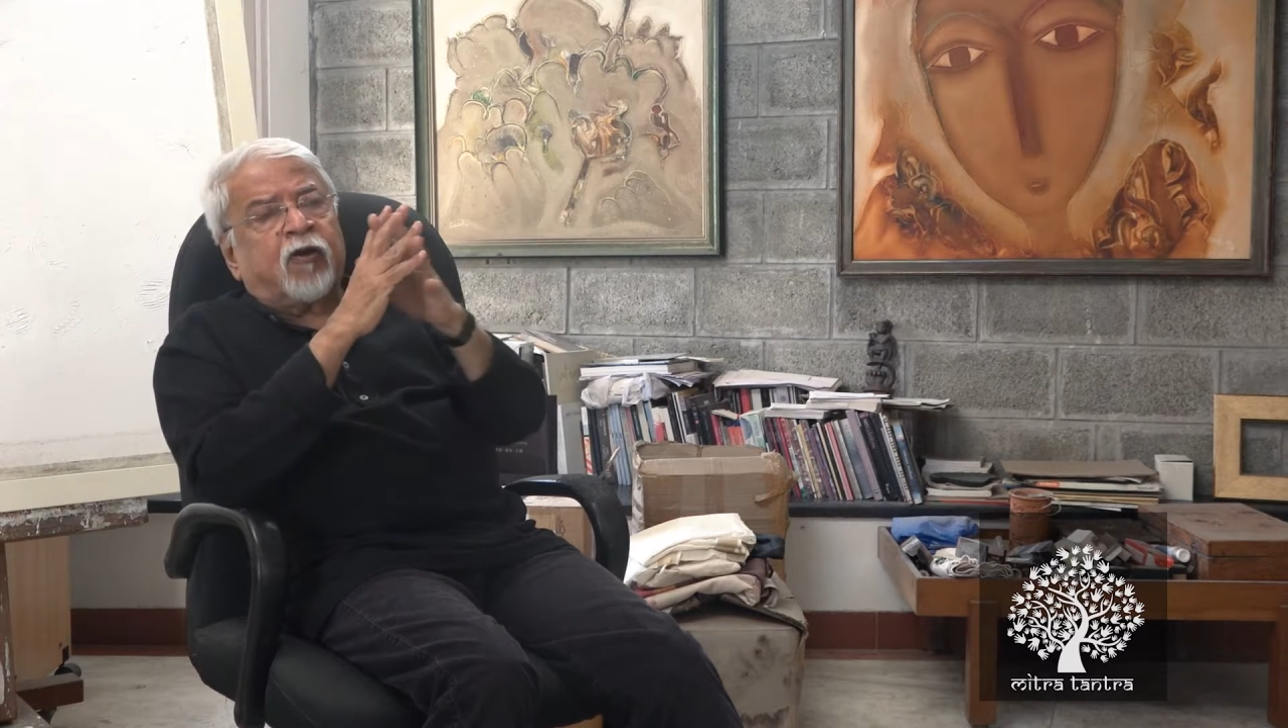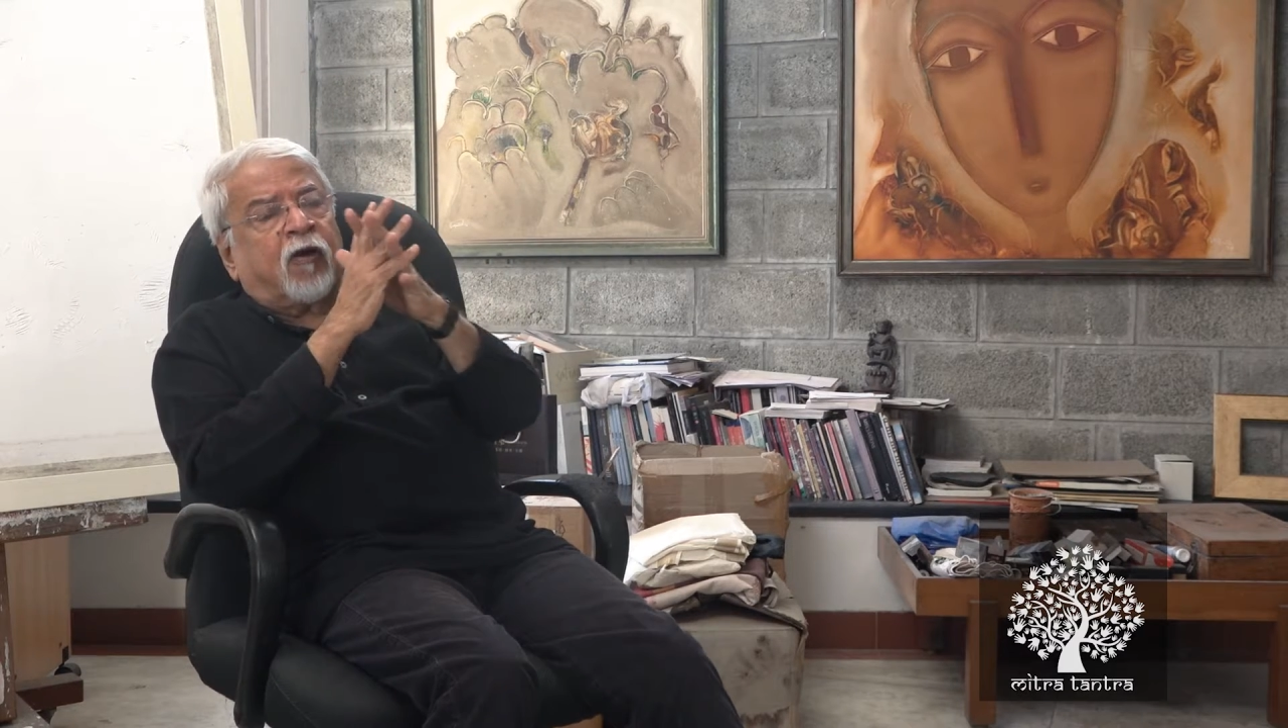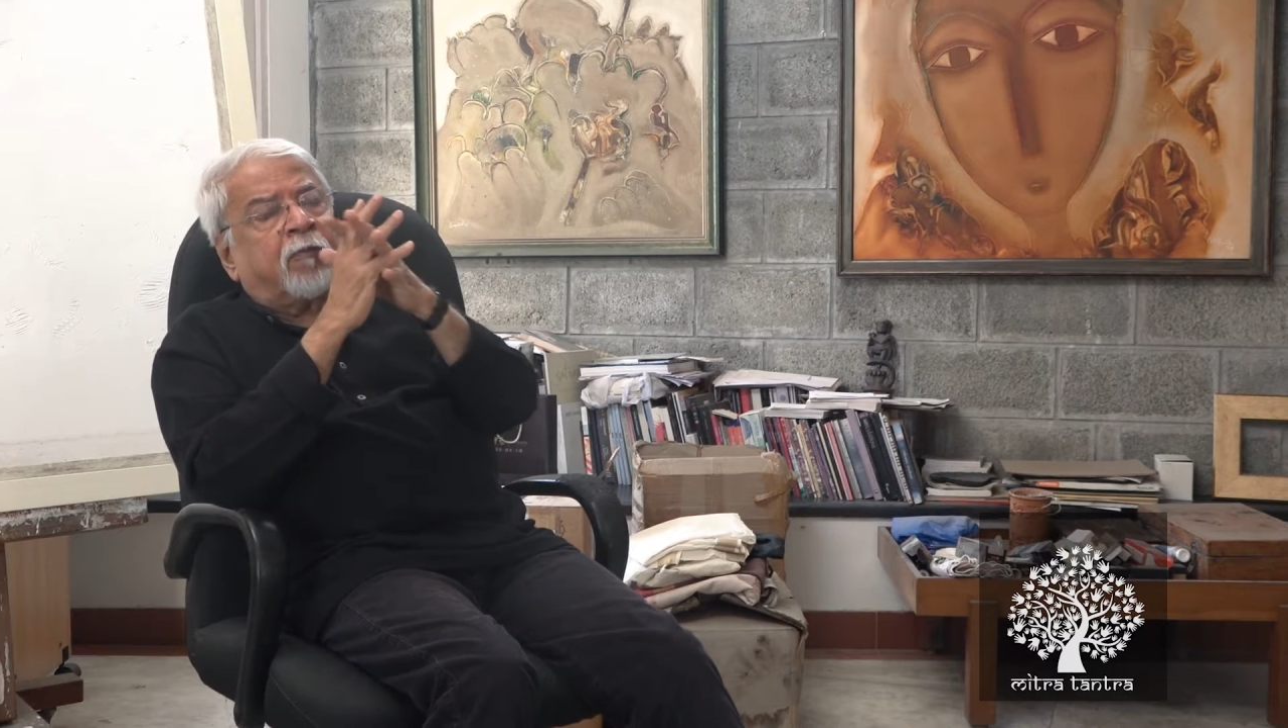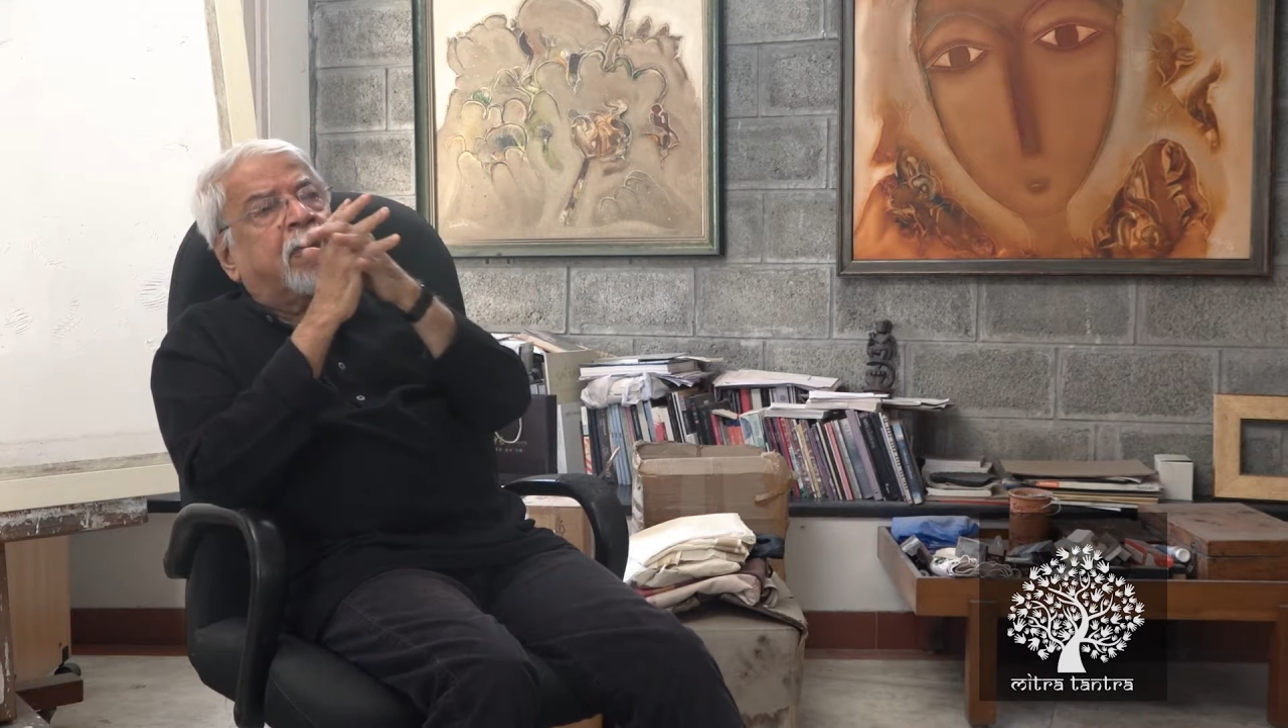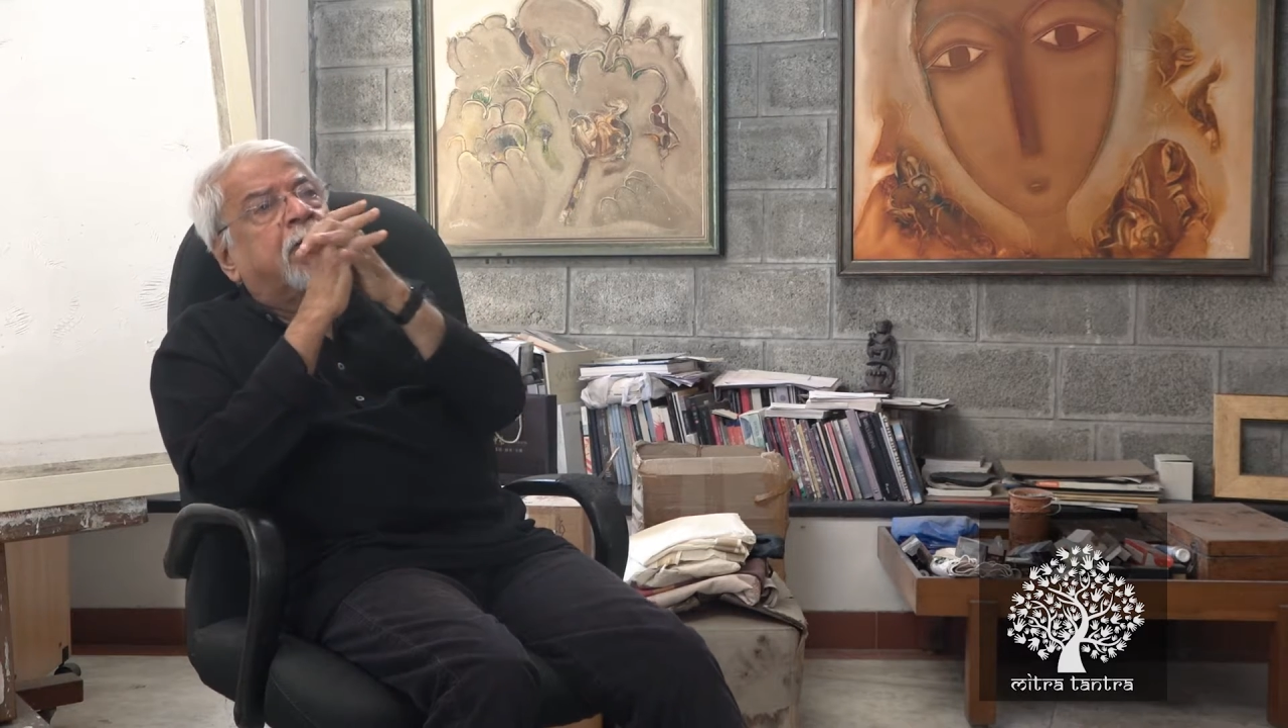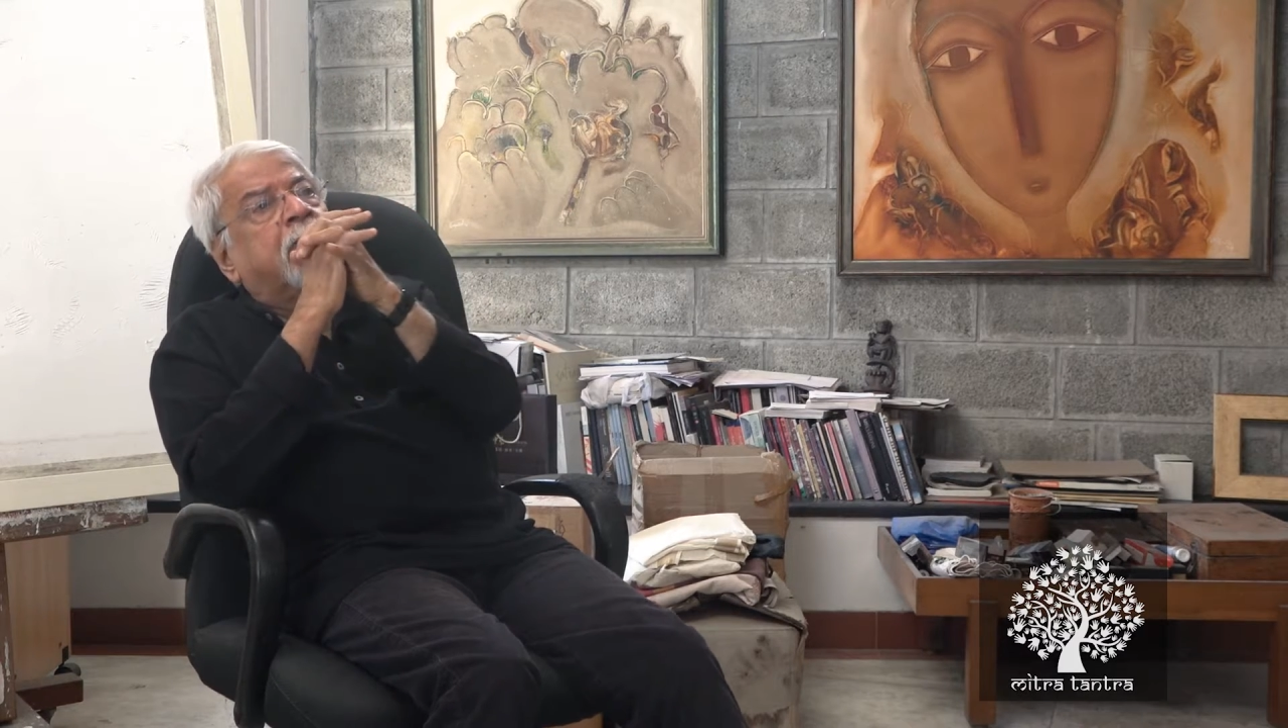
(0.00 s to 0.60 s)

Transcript: talk.